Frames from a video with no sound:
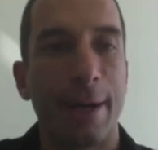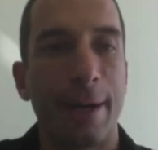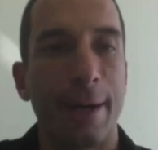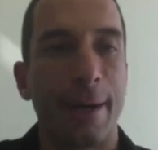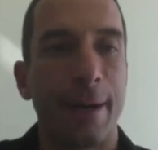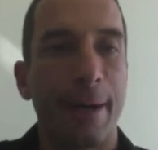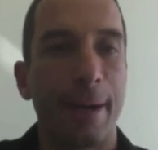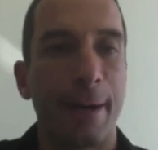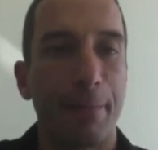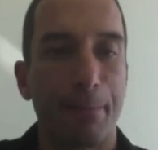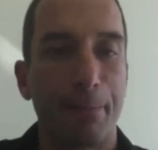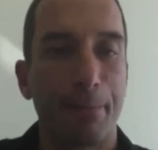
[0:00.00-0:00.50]

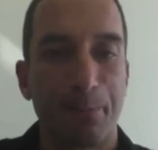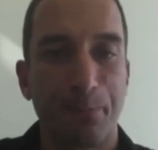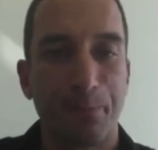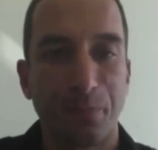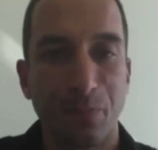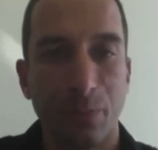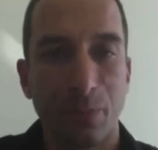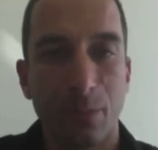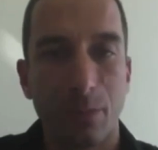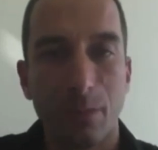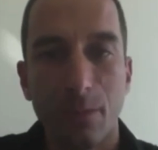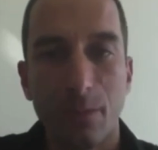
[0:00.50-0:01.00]
um,
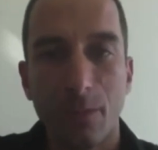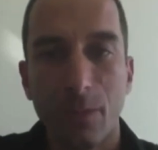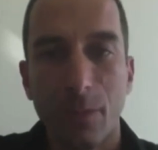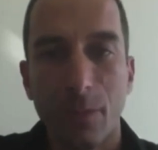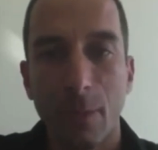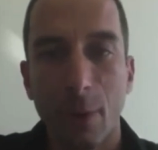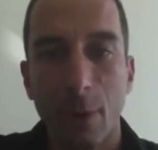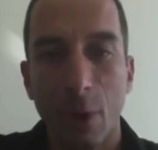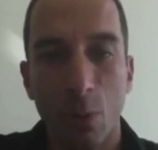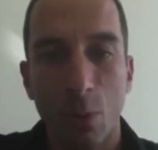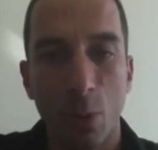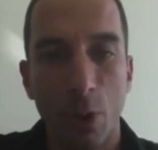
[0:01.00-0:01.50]

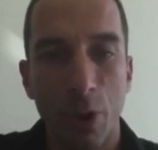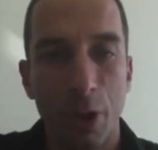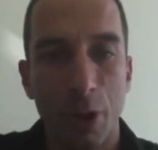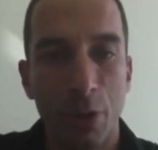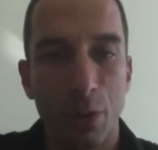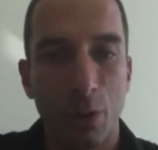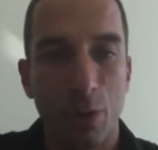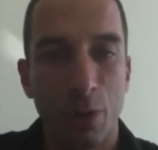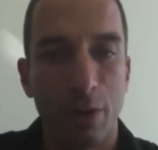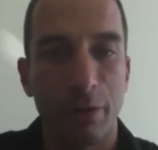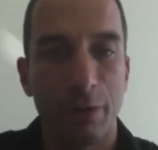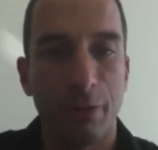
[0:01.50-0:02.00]
where
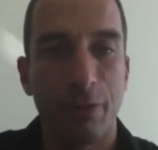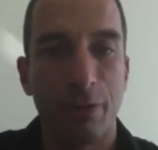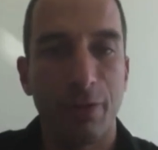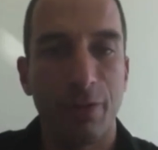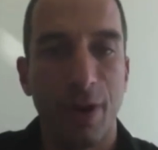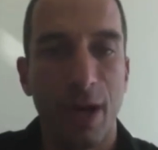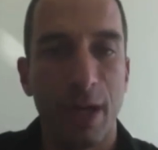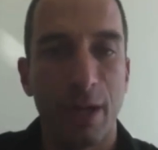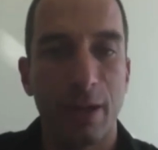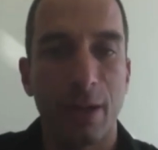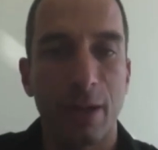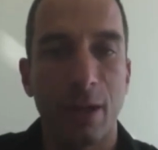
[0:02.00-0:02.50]
you could
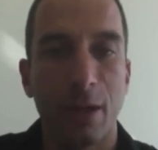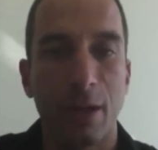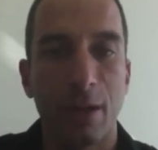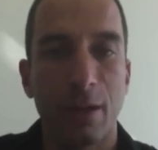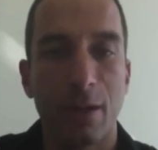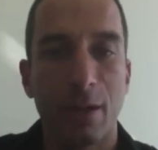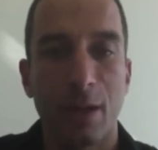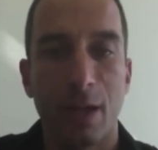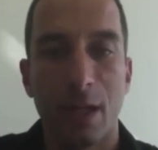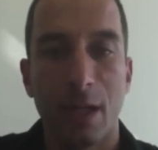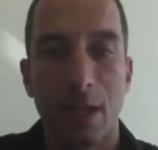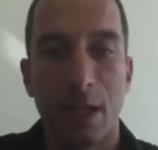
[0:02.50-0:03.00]
find
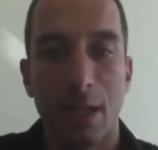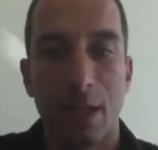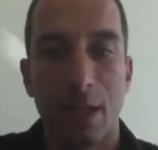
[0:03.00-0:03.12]
it.